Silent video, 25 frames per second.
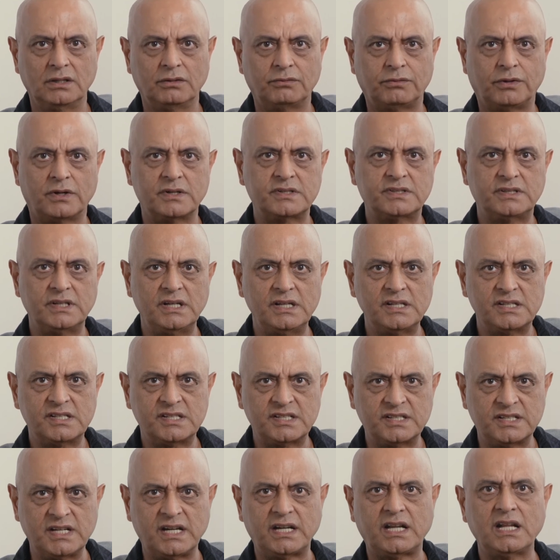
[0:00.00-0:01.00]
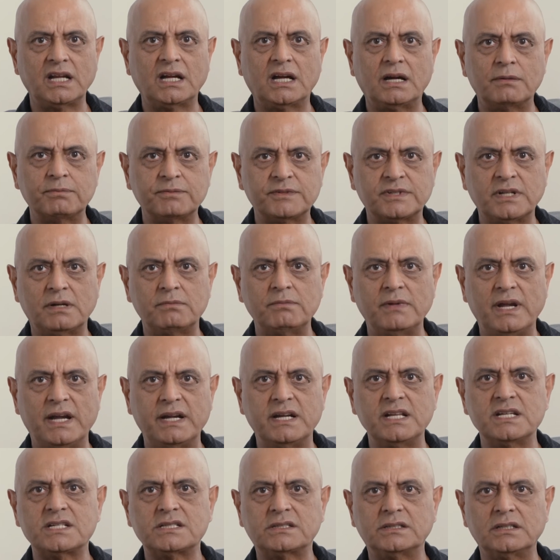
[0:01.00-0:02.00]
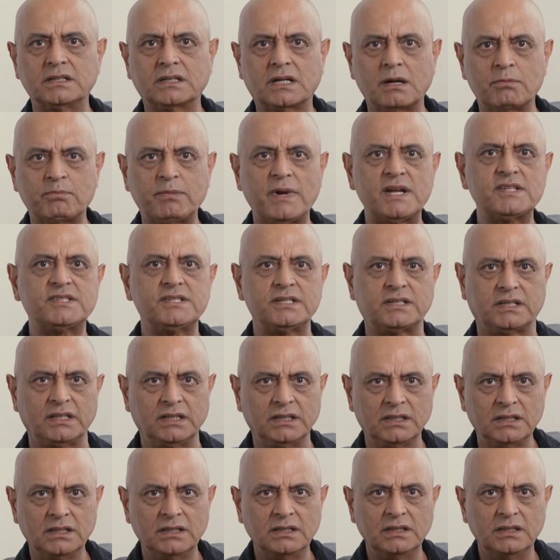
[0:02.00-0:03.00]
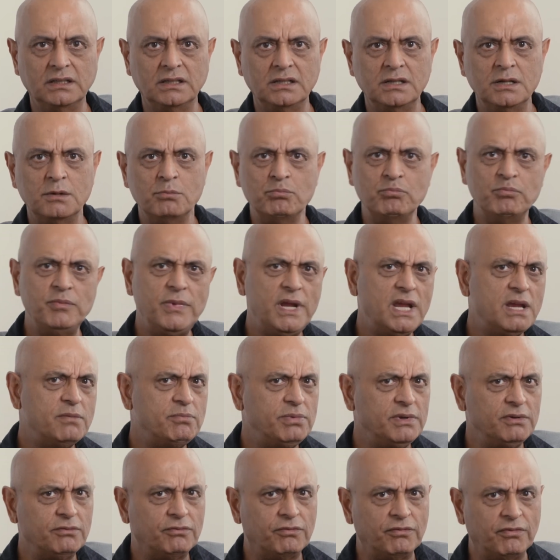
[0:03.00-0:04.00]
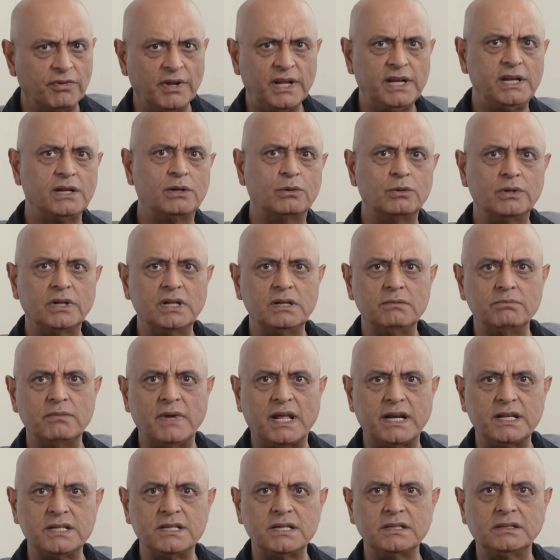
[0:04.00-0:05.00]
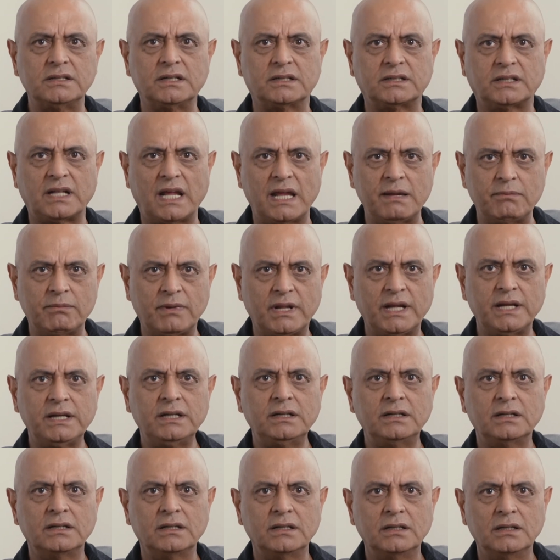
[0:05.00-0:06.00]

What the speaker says: for, say, setting up some additional capacity may be very good in managing the timeline,